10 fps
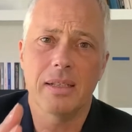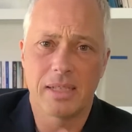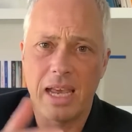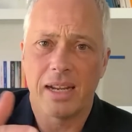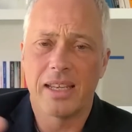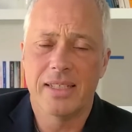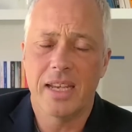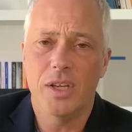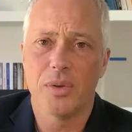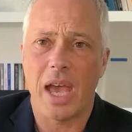to kind of
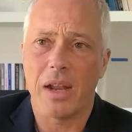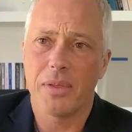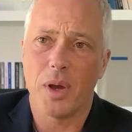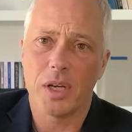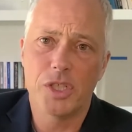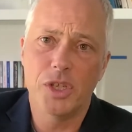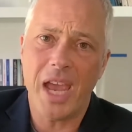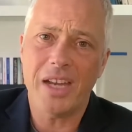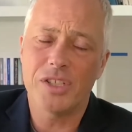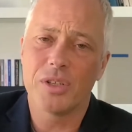continue that thought is you
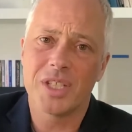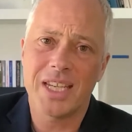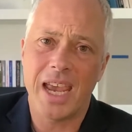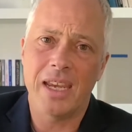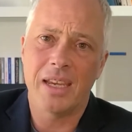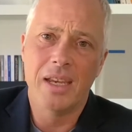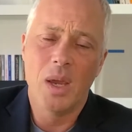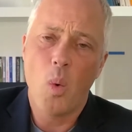can't just take